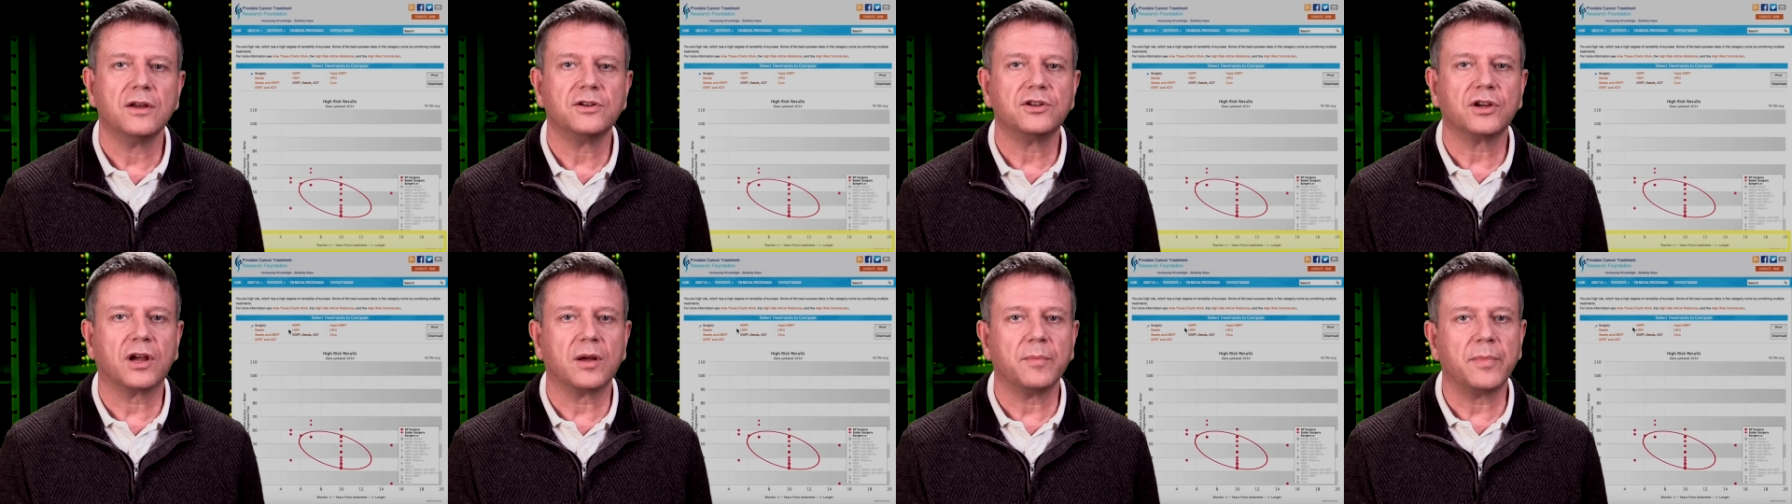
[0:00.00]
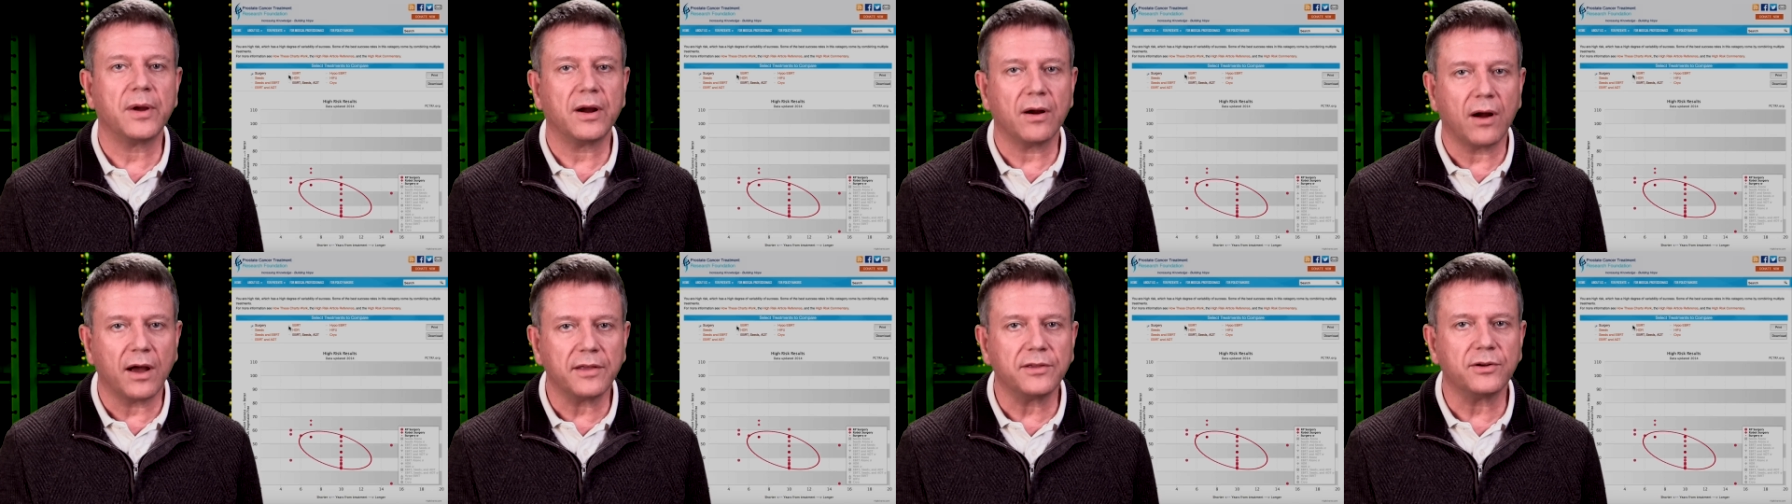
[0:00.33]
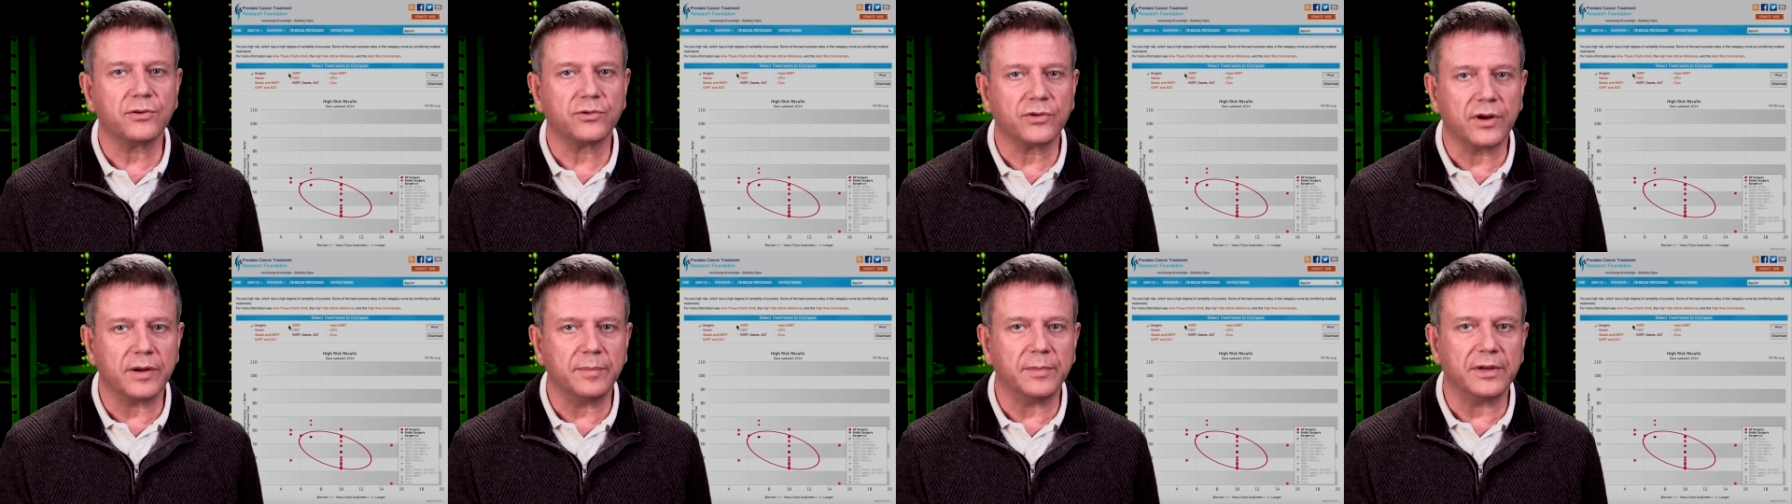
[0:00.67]
To compare
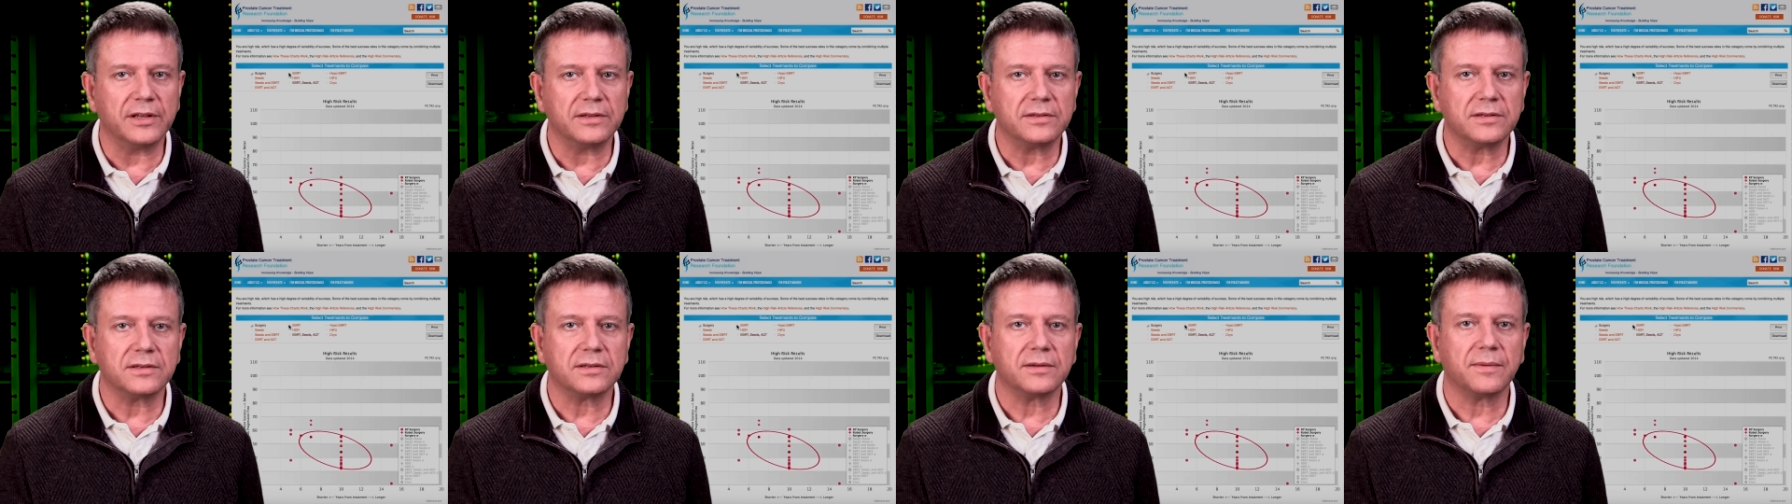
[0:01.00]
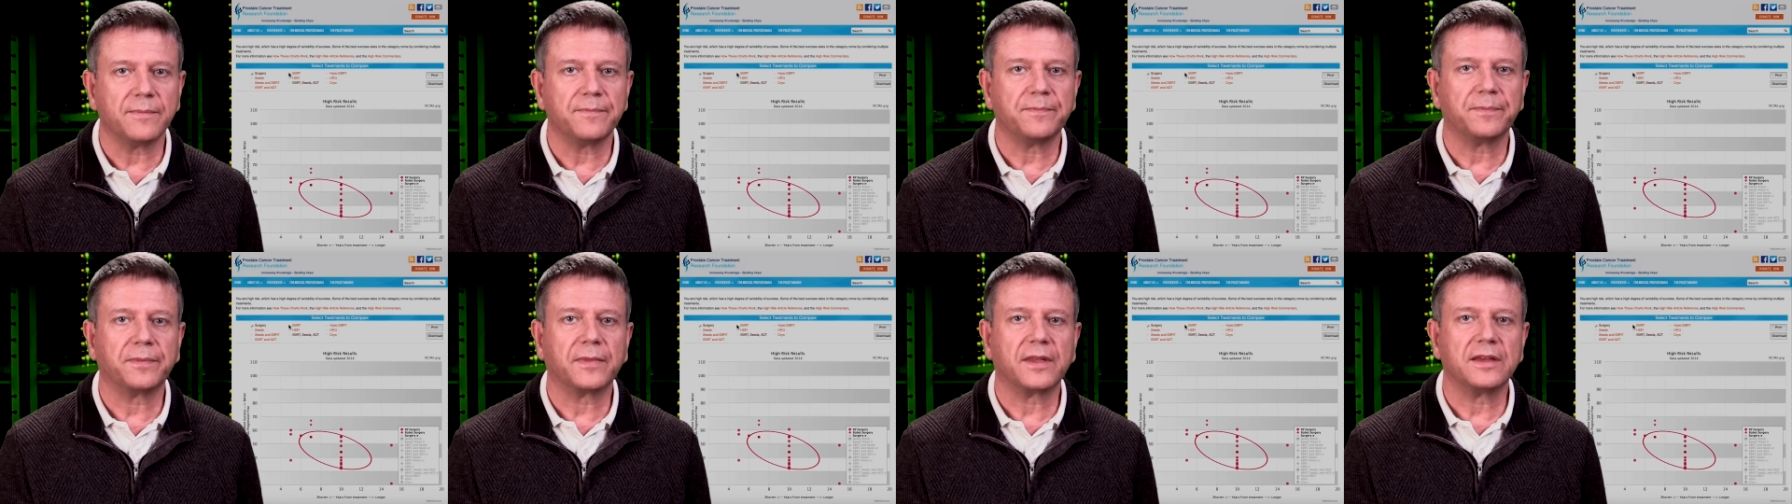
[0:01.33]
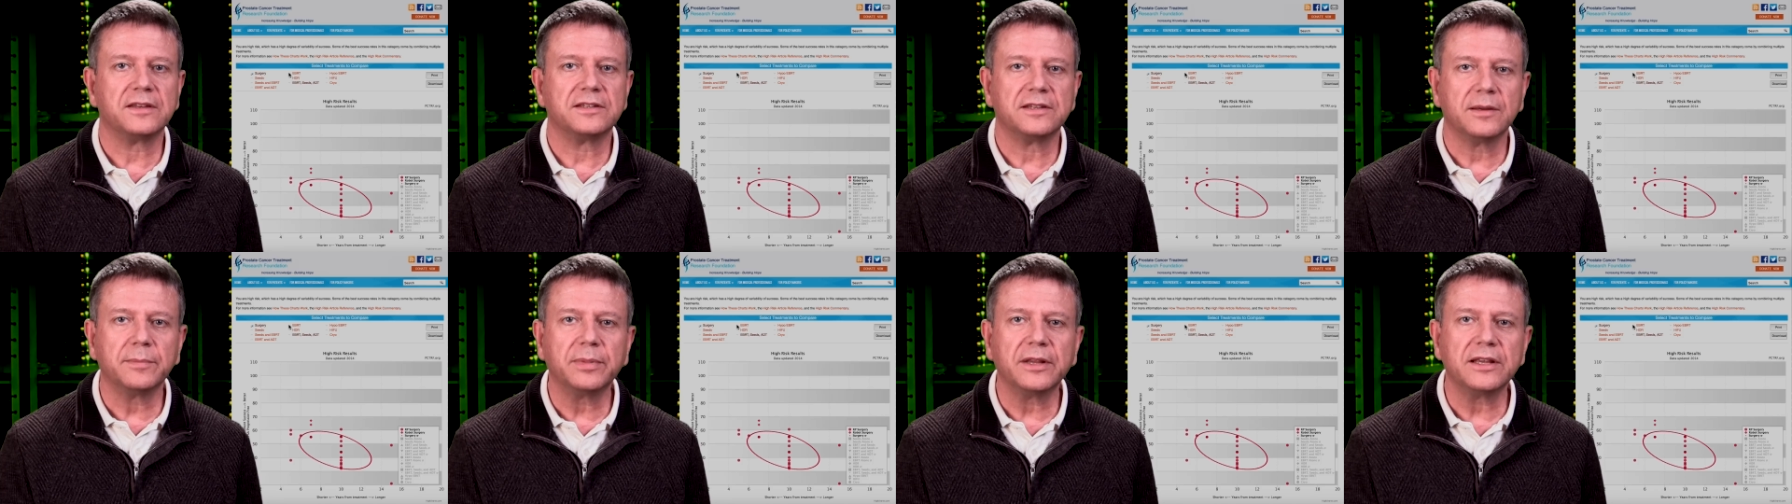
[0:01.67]
other treatments,
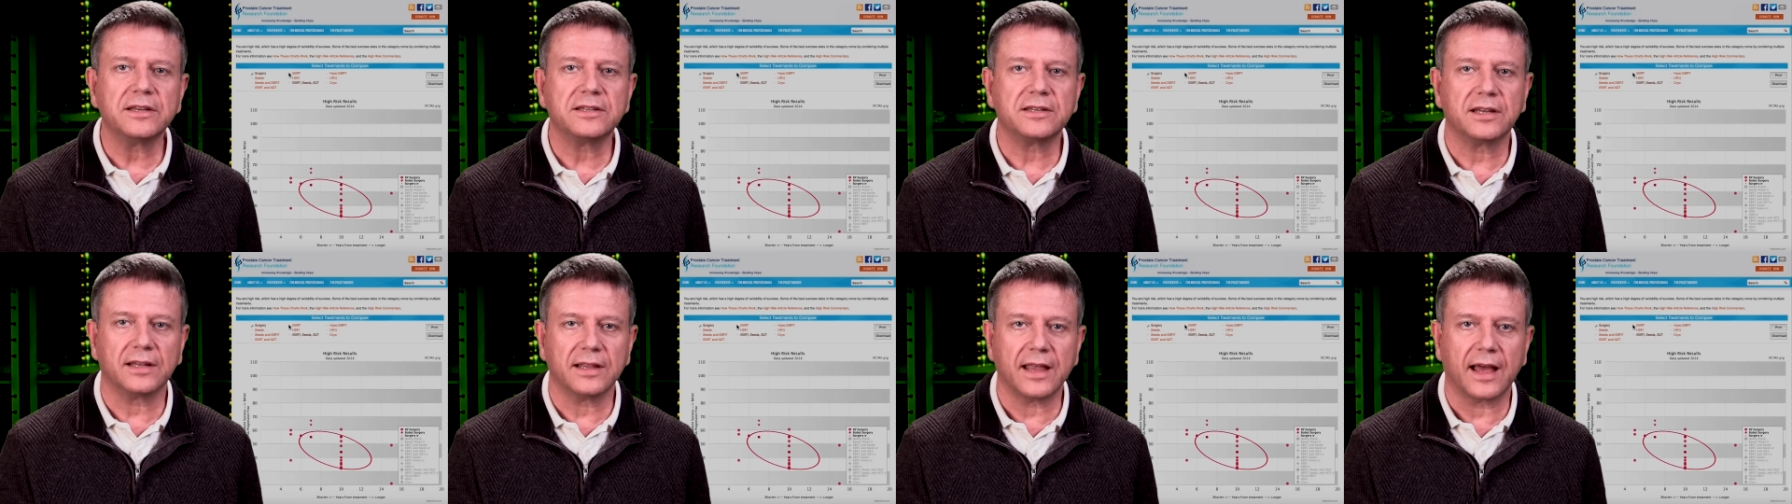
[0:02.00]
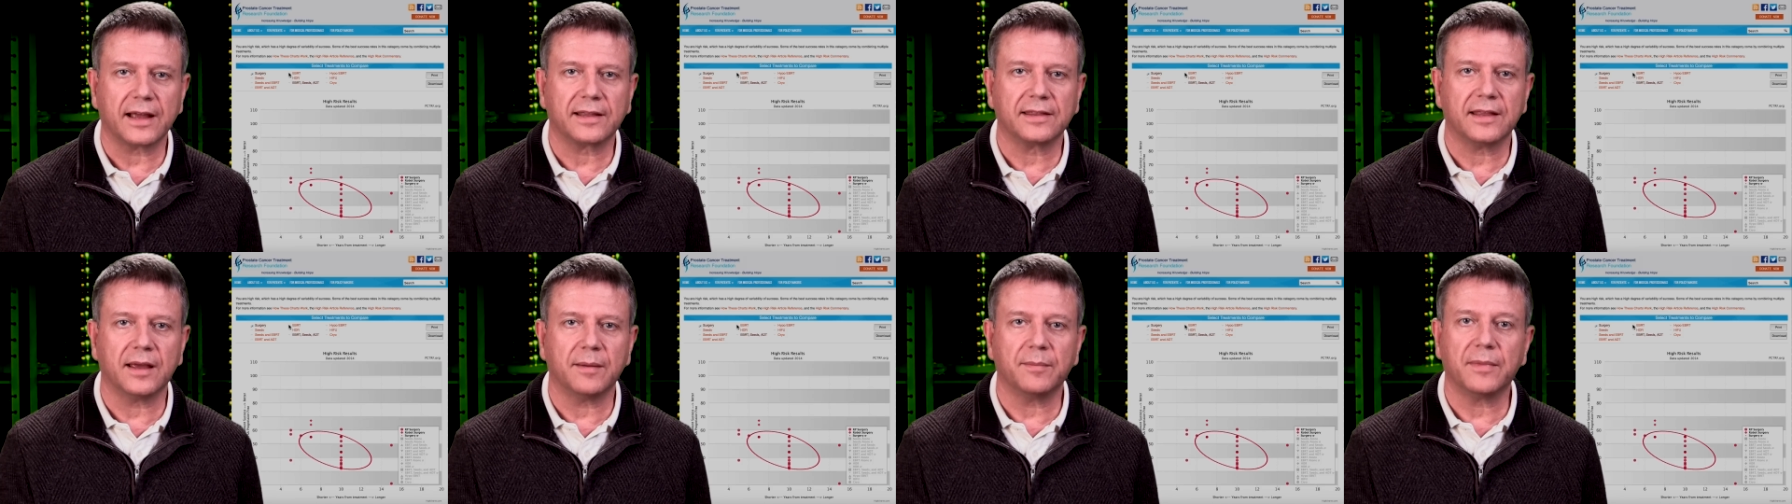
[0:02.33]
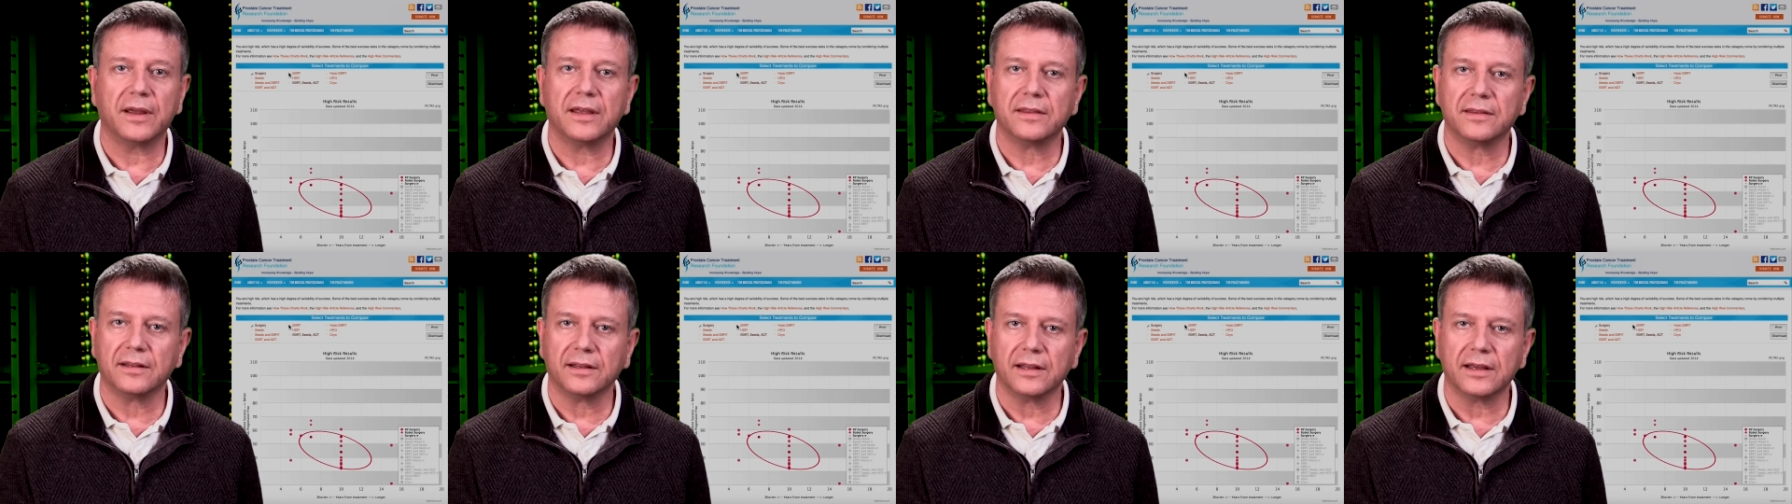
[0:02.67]
simply select
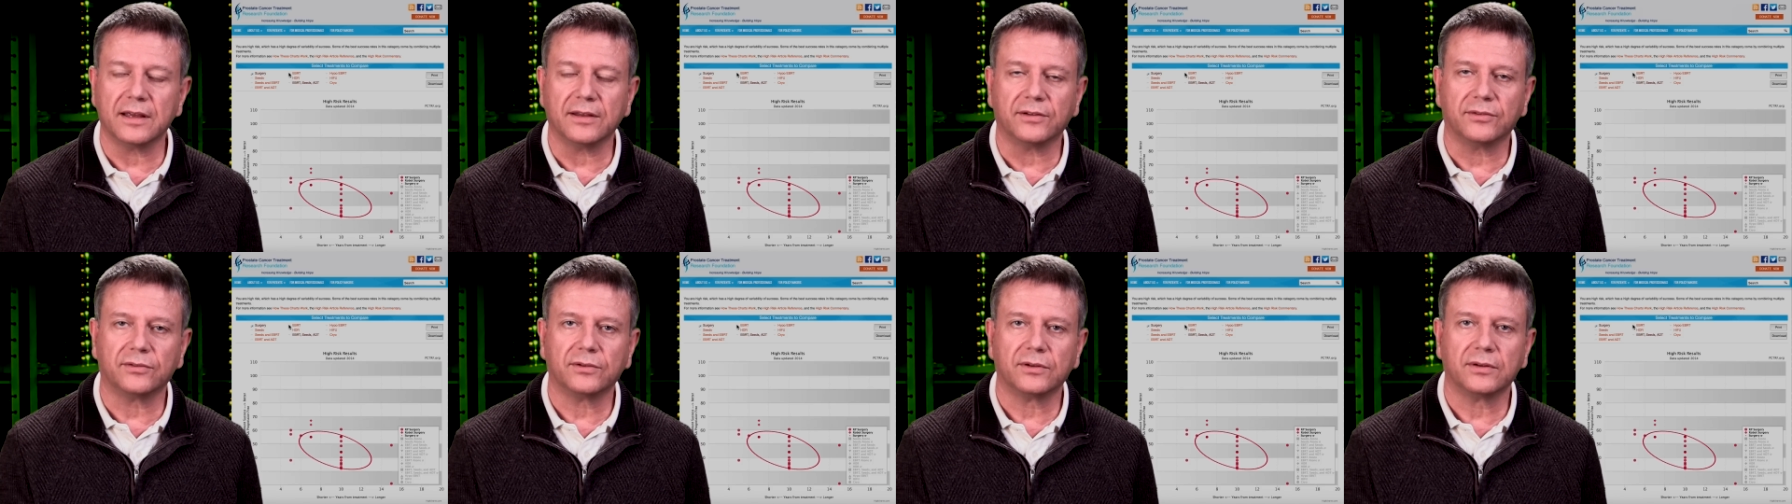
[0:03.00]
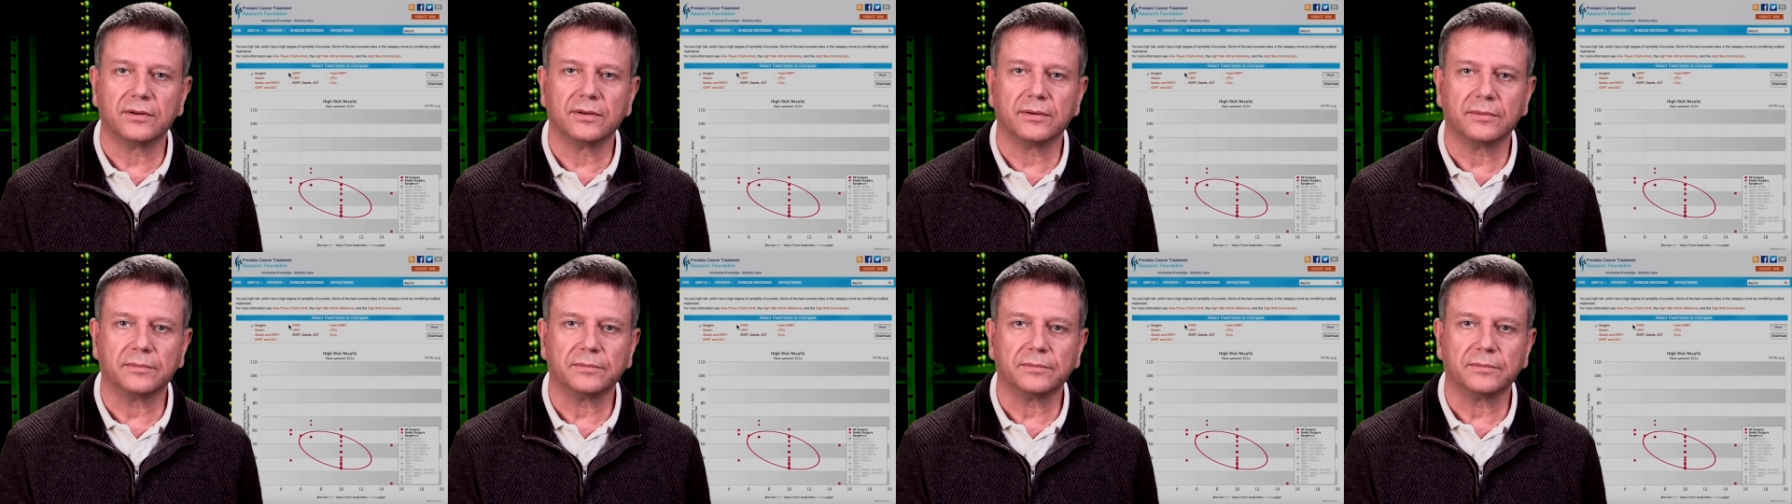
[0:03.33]
them in the list.